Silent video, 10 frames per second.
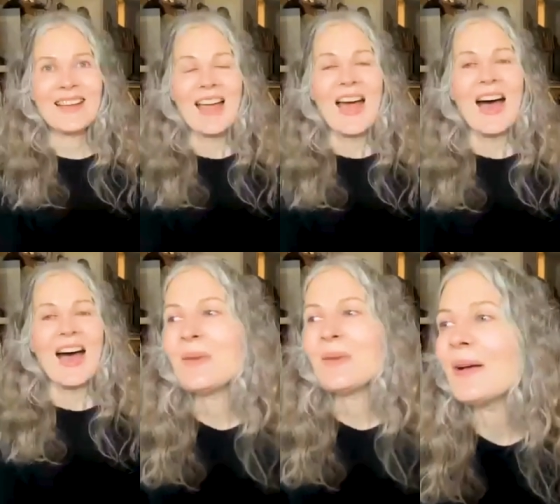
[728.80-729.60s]
Um,
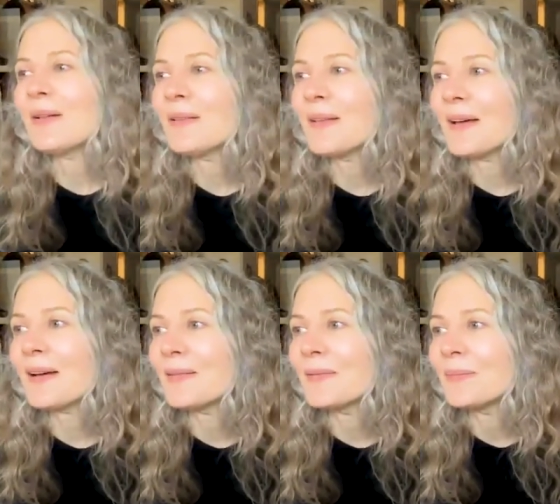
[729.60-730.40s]
well,
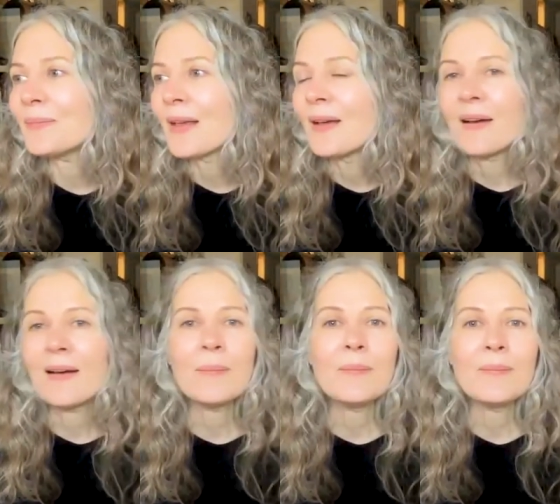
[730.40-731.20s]
um,
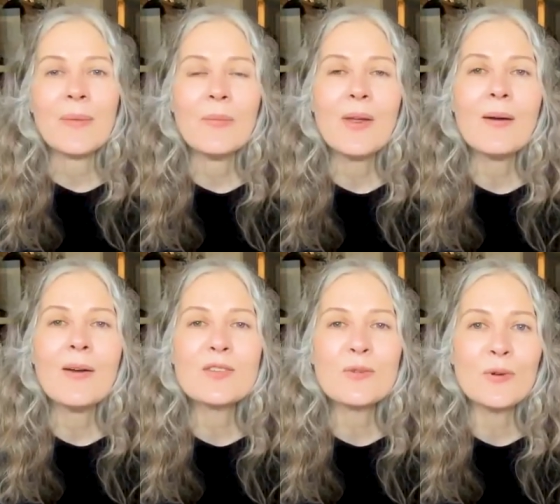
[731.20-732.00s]
um we
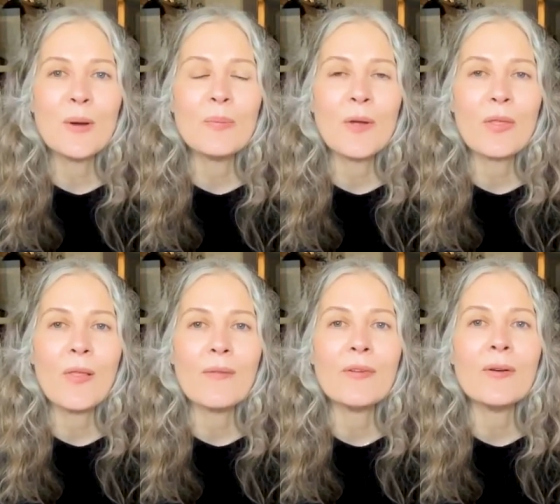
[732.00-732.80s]
always grew up with
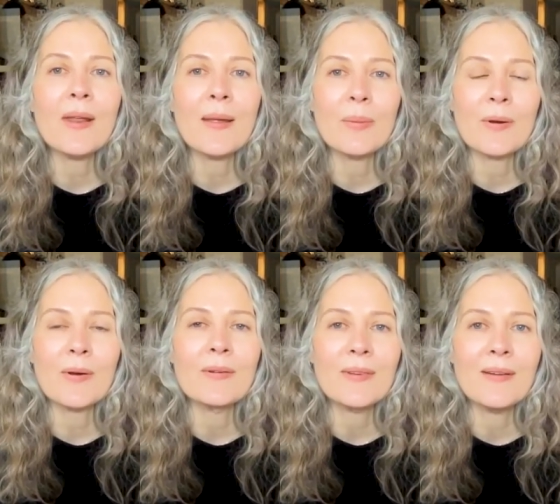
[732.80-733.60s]
love your
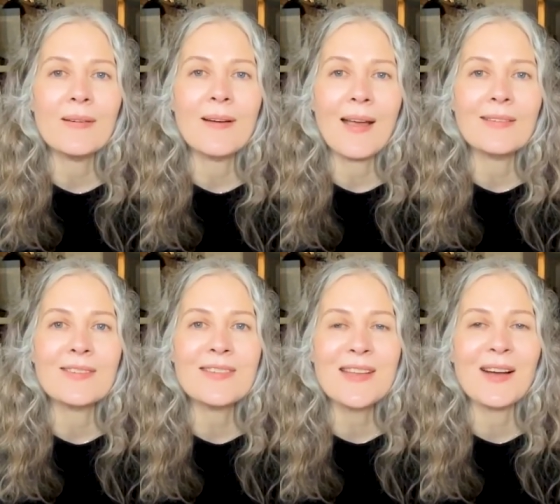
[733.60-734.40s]
neighbor you know as
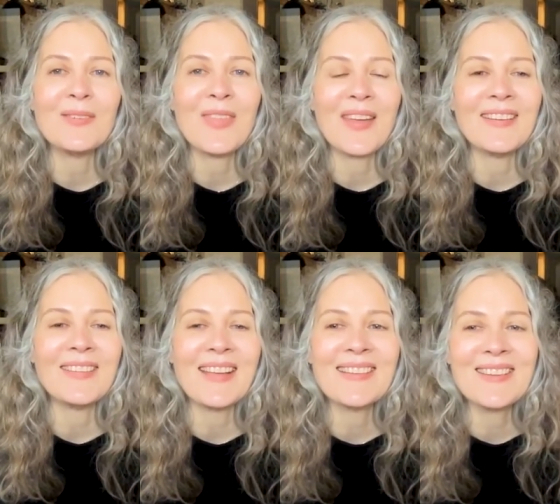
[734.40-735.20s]
yourself that
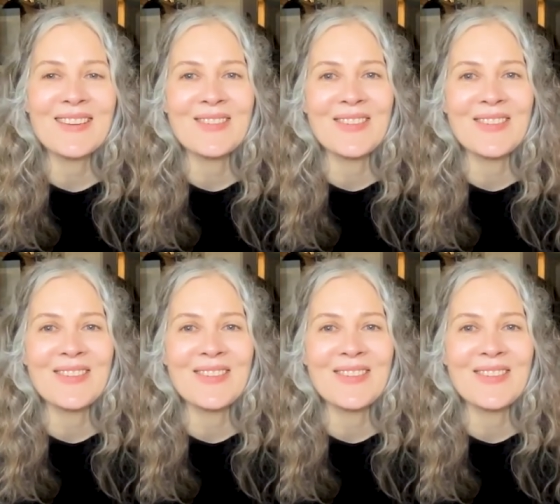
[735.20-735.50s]
that's a good